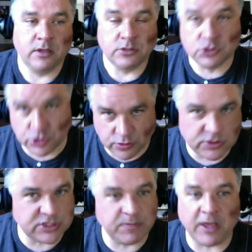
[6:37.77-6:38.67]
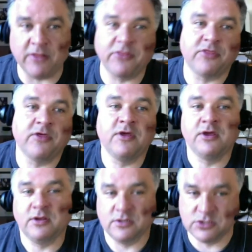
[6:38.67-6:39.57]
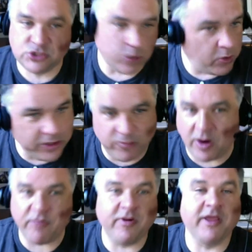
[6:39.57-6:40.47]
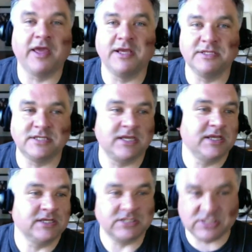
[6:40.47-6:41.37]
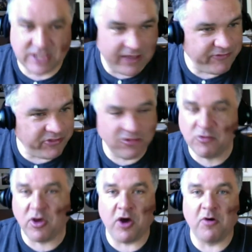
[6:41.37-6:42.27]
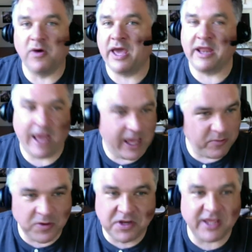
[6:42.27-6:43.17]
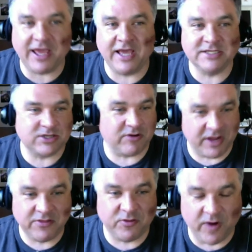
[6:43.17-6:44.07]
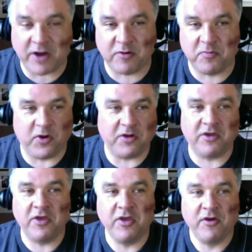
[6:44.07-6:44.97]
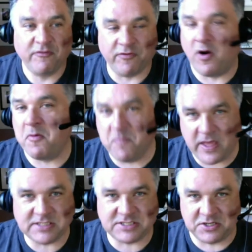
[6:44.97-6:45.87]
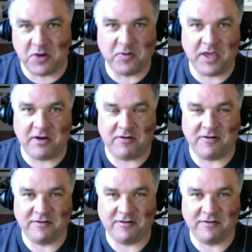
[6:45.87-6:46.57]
Drew Smith, Jolie Rodriguez, Seth Lugo, and Edwin Diaz are in the record book for a Mets no-hitter.